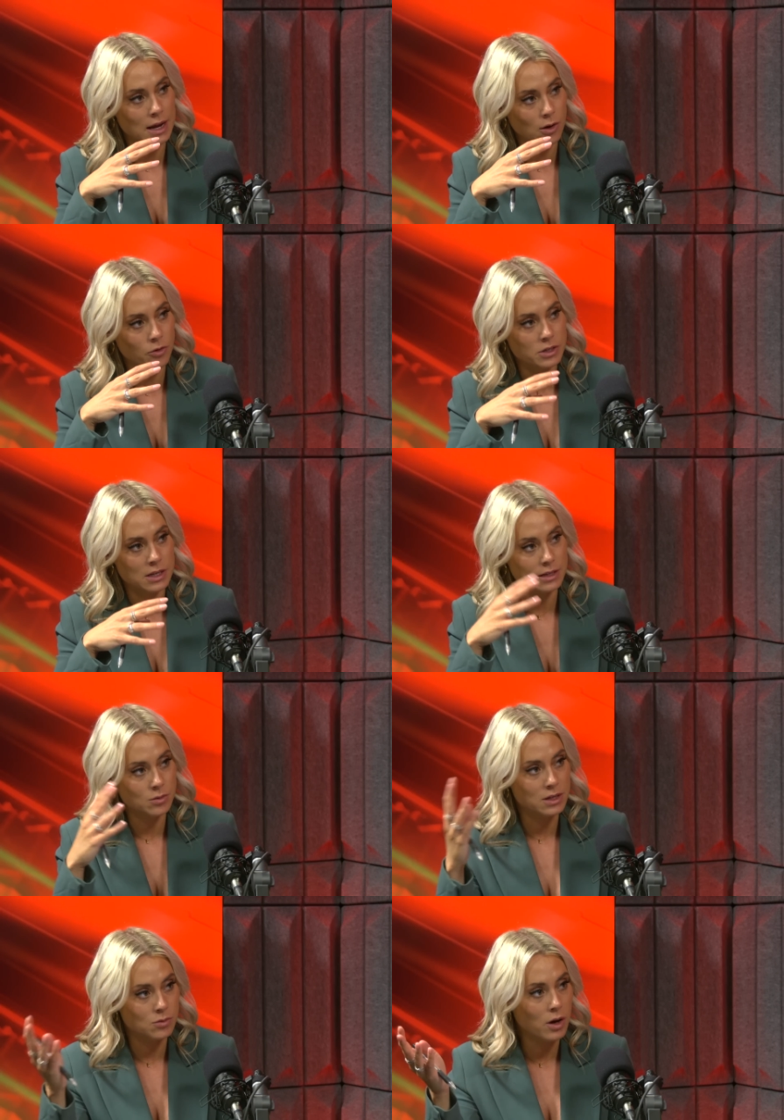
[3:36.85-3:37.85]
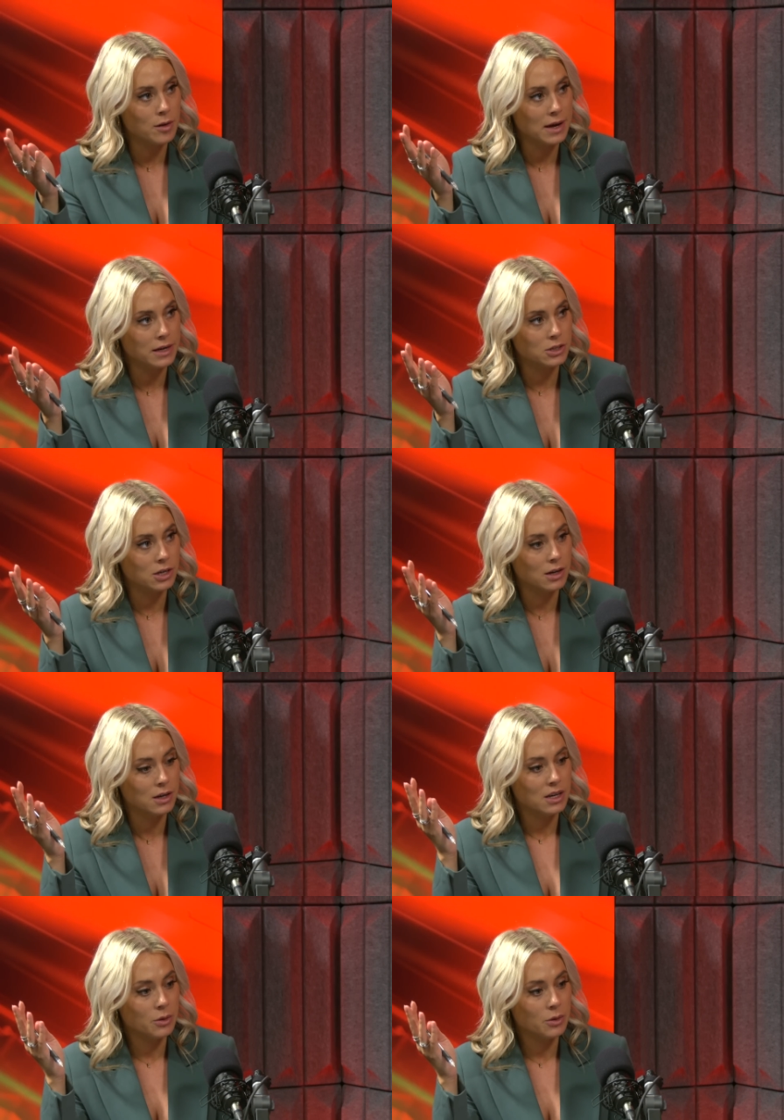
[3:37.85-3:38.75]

now? Obviously, he's won a major.